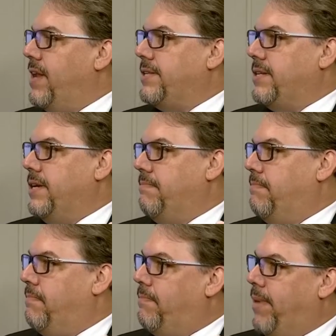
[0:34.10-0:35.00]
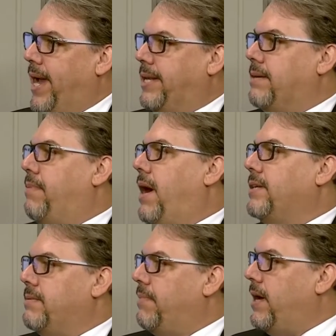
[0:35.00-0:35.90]
it as a bank
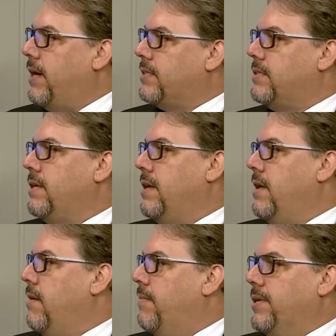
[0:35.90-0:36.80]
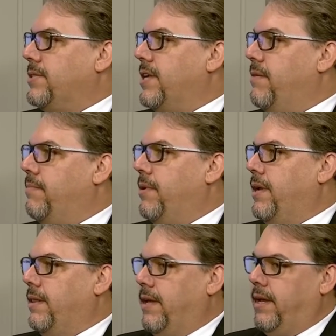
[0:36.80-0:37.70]
deposit box, but instead of
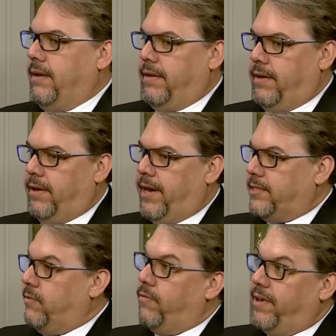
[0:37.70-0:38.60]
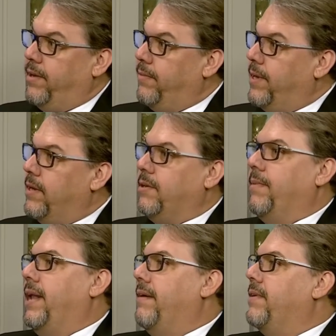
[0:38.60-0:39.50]
putting like your actual written will, you
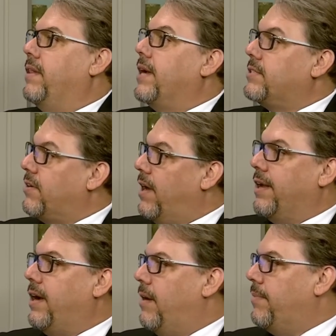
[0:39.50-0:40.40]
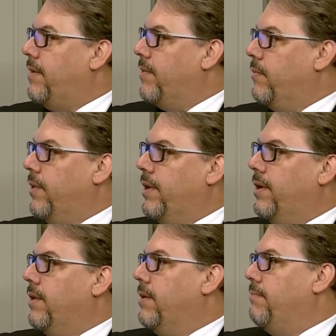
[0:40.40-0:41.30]
might have an electronic copy of your
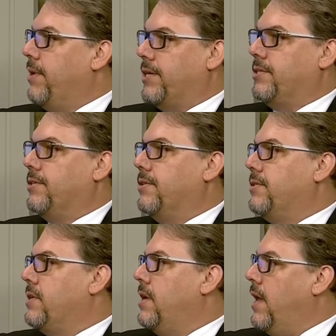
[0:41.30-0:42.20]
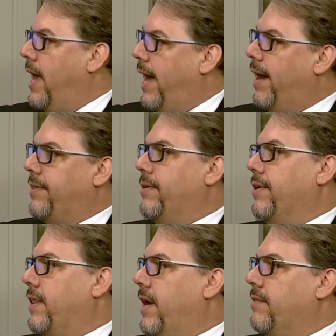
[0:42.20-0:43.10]
will and pictures out there in the
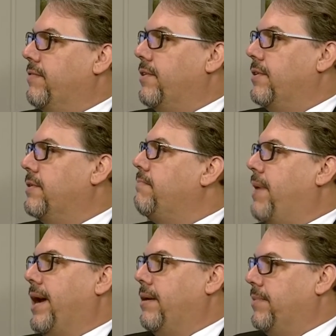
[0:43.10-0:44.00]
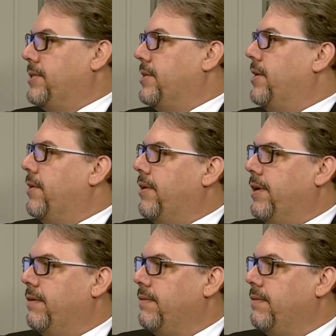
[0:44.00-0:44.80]
cloud for backup and security.